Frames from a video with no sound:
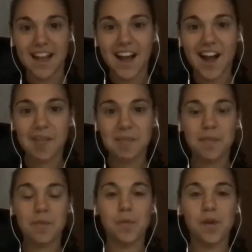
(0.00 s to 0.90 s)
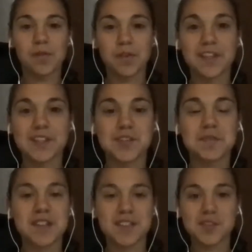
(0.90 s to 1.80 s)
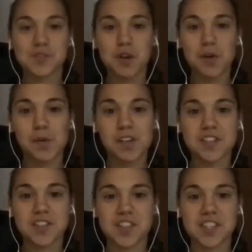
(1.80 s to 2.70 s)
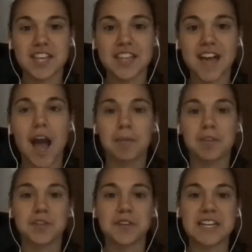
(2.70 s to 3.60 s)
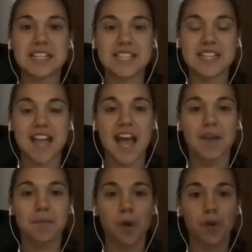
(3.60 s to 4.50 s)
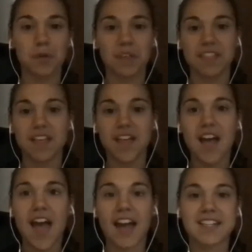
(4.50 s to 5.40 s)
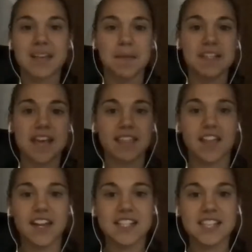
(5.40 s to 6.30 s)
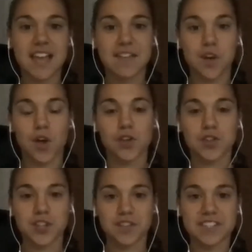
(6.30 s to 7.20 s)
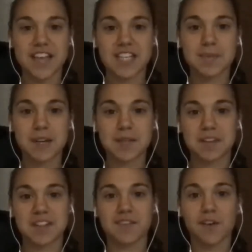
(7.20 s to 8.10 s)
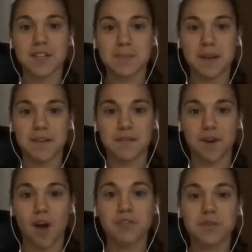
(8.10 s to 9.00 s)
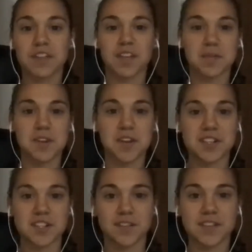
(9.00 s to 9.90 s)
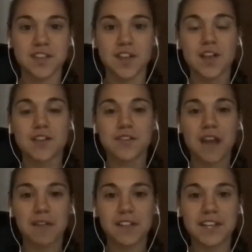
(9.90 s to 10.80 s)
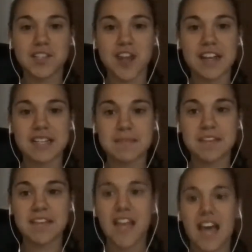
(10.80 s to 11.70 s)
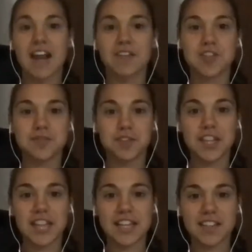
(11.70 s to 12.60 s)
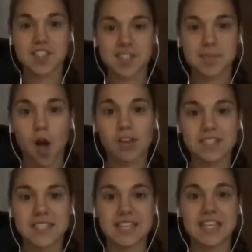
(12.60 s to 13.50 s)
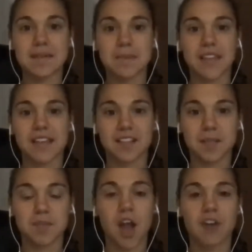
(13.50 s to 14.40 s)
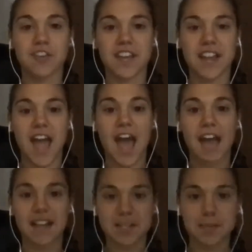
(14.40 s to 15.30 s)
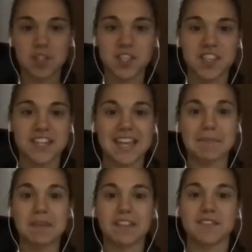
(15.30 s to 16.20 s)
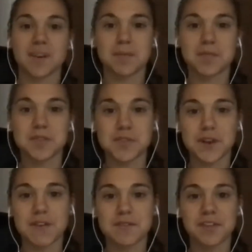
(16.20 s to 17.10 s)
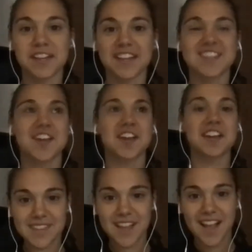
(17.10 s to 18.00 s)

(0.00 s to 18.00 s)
Um, what really drew me to the school was just like the opportunities it had, both with academics, athletics, and the service aspect because I've always been involved with like community service. So that really attracted me, and I just really liked the small team and like the camaraderie it had, and especially the name it lives up to. So I was really excited.